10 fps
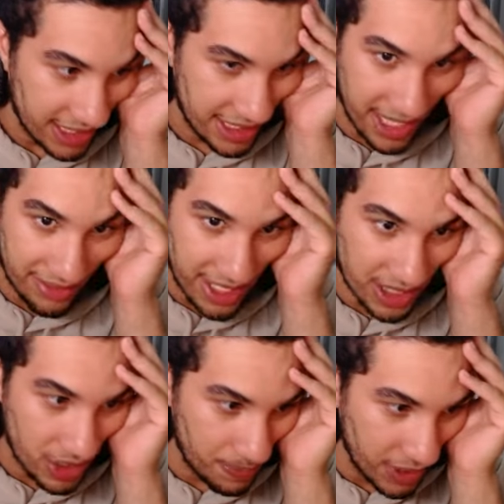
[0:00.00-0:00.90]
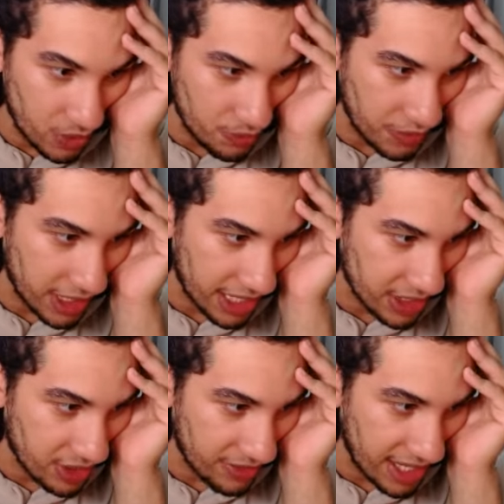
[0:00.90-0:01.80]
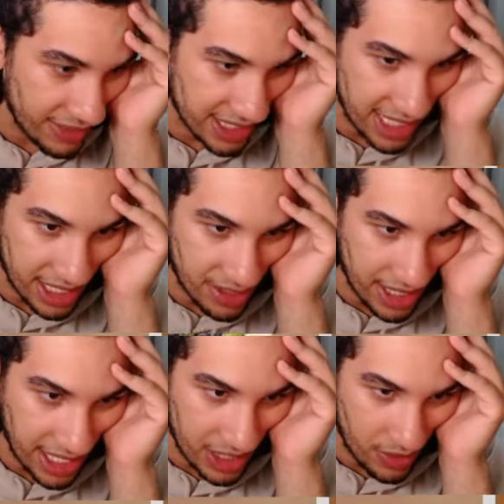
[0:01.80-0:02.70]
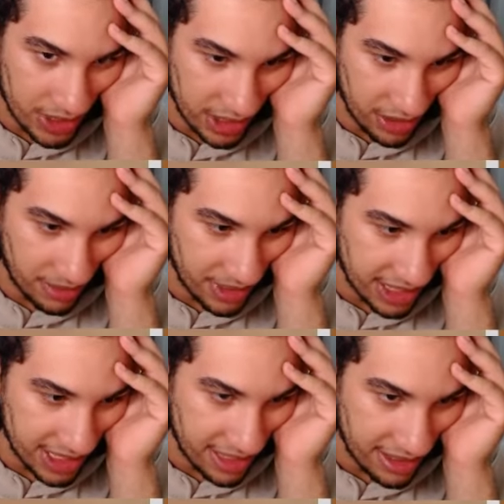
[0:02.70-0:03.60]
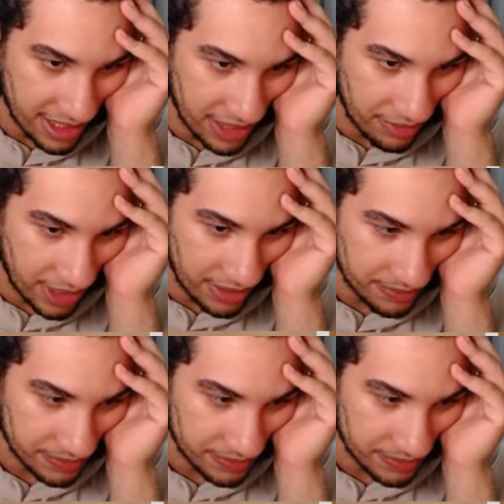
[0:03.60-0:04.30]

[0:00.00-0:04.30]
still have that stupid Luffy there, so if they have a second Gecko, it's still gonna be the same thing, right?